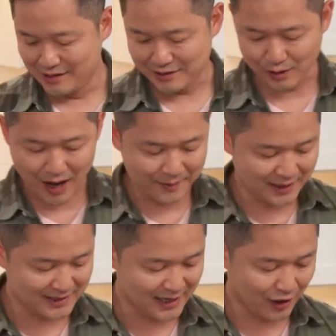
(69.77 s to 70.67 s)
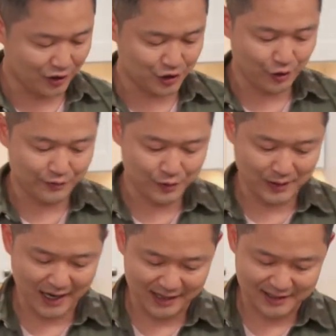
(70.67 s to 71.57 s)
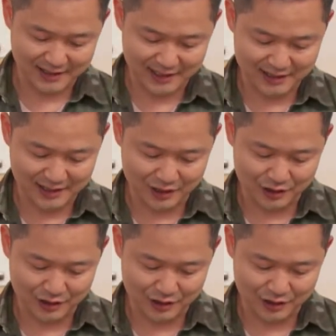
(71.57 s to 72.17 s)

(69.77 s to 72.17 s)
So I'm gonna take our tofu and slice it